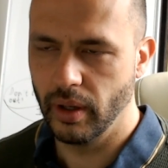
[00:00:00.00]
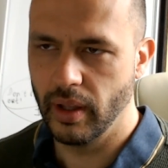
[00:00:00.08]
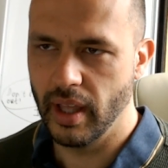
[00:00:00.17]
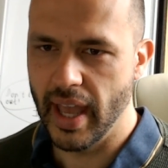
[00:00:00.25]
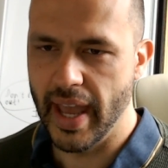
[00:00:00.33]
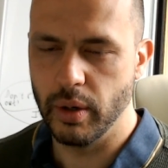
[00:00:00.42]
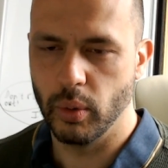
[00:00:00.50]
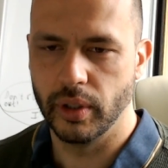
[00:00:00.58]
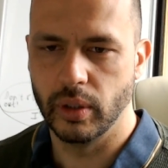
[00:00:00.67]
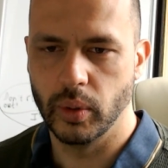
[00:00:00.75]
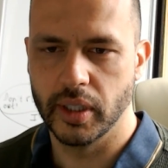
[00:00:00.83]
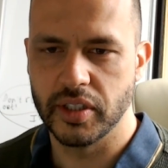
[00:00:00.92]
anyone who
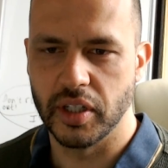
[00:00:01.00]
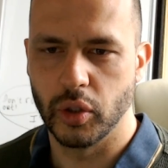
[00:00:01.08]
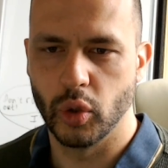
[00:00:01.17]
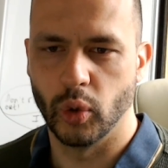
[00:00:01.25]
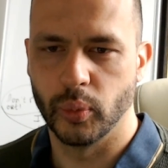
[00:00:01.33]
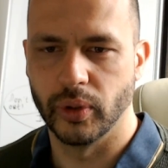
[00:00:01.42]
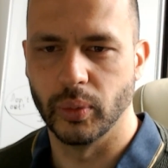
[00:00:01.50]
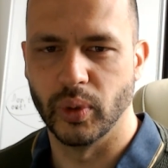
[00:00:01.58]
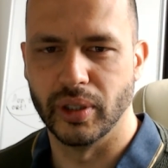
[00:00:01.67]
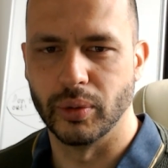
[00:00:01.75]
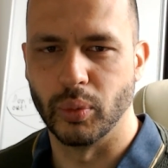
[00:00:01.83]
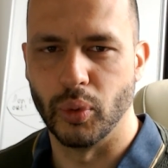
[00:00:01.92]
works in corporate
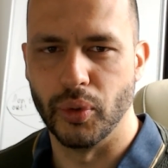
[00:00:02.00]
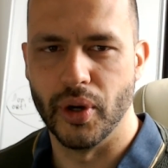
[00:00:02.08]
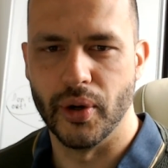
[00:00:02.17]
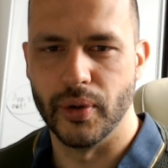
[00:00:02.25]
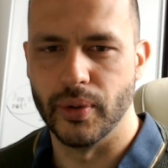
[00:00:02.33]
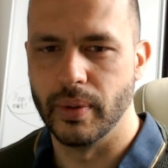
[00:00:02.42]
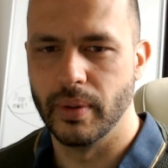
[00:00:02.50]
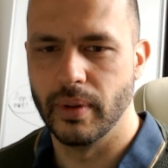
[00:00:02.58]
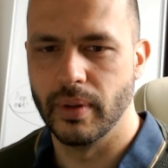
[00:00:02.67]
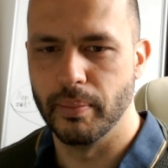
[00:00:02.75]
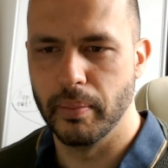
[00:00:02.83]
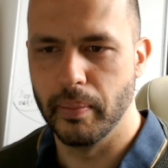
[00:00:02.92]
world will know
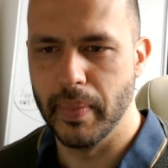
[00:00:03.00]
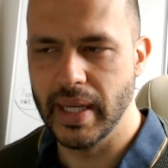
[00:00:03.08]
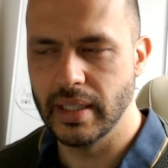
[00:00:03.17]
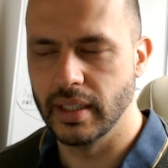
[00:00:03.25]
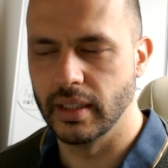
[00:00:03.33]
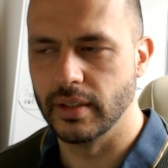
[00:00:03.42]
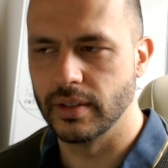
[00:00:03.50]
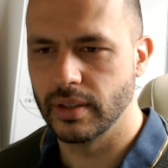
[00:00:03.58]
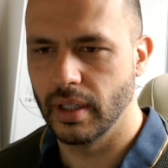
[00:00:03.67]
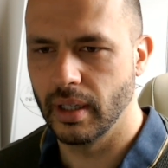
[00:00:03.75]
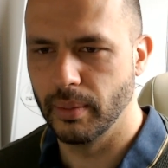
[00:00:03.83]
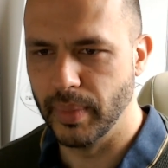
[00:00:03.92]
meetings,
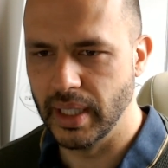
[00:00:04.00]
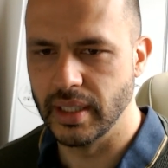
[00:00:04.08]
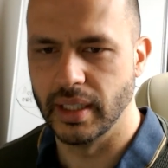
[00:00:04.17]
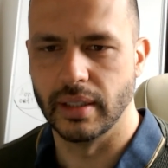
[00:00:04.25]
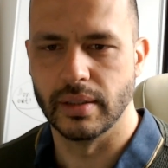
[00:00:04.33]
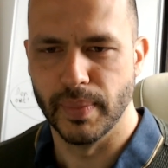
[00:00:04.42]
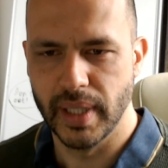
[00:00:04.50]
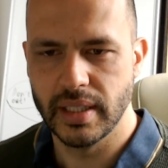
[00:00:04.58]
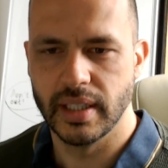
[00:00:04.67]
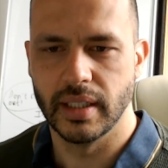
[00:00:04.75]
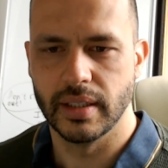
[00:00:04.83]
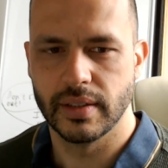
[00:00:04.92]

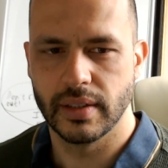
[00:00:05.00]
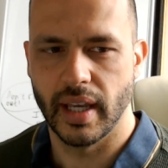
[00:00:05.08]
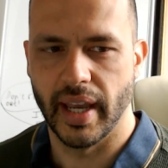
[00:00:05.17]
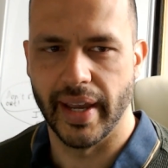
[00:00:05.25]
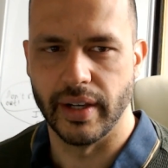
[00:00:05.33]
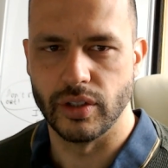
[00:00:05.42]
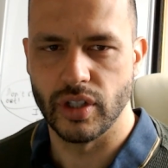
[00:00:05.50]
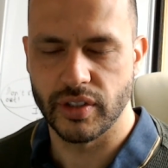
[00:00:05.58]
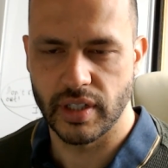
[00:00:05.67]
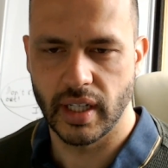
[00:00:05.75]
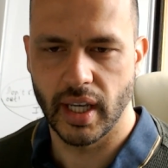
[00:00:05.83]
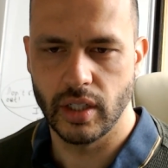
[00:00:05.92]
and just
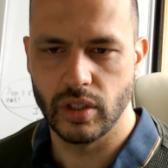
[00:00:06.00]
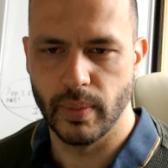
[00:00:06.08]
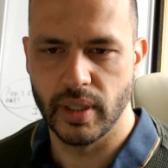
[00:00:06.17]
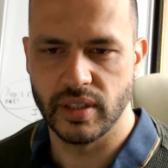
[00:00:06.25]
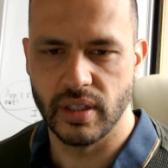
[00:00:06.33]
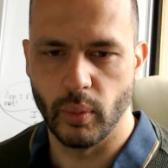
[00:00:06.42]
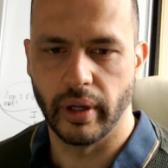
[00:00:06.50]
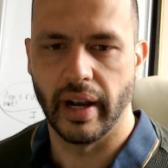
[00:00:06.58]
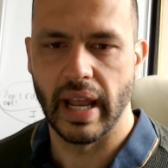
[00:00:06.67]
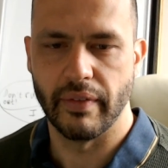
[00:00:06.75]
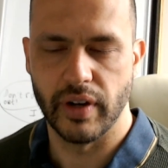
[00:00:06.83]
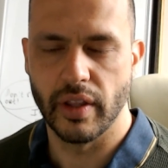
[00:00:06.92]
in case you missed it, we're going to
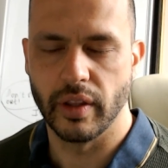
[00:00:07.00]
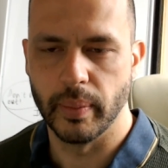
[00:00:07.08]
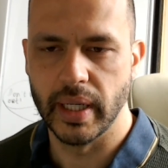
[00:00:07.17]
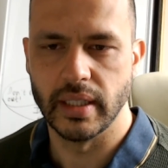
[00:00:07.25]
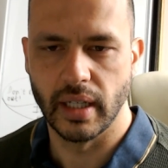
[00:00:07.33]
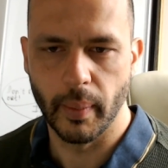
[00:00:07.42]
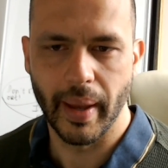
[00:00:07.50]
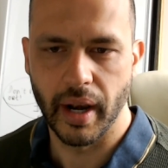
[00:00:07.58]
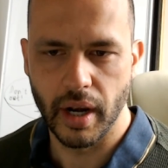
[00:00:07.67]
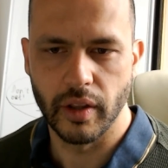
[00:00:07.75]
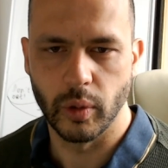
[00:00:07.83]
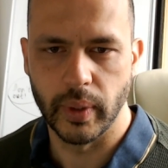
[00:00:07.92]
have another meeting about
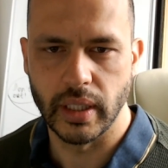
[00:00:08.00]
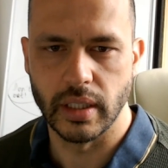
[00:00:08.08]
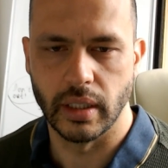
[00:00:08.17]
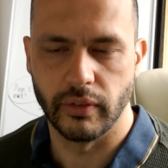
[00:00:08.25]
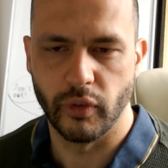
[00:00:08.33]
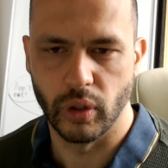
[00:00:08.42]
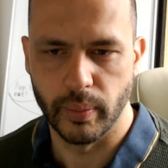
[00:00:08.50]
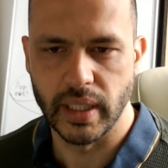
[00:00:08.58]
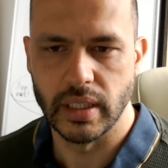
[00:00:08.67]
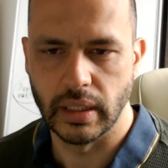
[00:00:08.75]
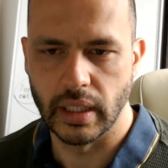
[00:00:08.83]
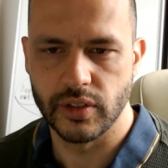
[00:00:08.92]
another meeting for the
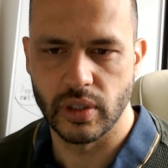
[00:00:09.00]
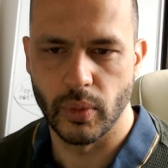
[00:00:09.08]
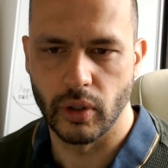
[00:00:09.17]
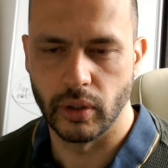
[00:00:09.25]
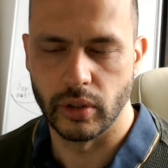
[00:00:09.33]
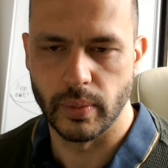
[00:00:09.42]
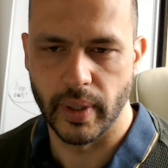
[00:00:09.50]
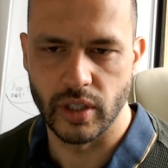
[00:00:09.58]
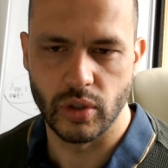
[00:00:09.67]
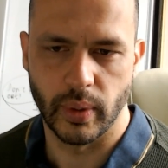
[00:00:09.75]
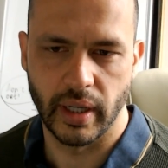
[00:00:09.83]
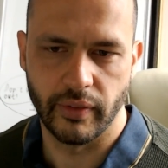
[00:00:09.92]
meeting that's tomorrow to make
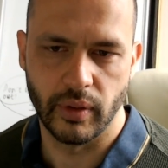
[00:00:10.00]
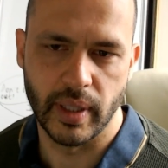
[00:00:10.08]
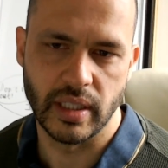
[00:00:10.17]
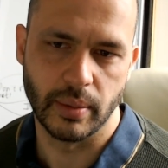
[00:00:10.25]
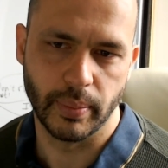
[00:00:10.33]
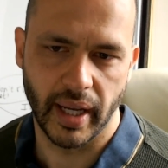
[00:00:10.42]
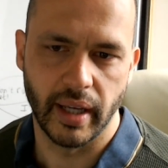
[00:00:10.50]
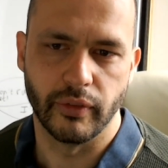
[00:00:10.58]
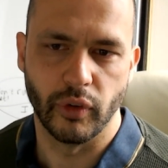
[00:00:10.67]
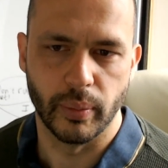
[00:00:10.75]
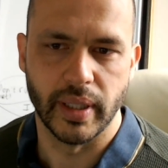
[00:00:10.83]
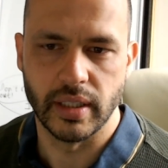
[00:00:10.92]
sure we have the meeting planned for
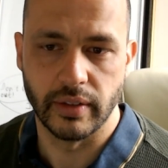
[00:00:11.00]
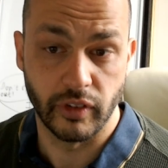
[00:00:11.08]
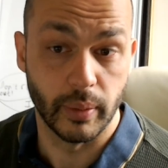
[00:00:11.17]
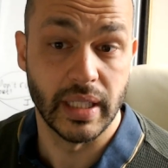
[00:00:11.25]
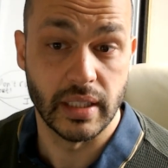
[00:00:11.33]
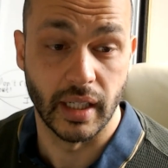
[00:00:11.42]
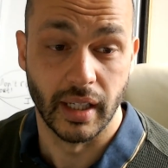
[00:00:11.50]
the meeting.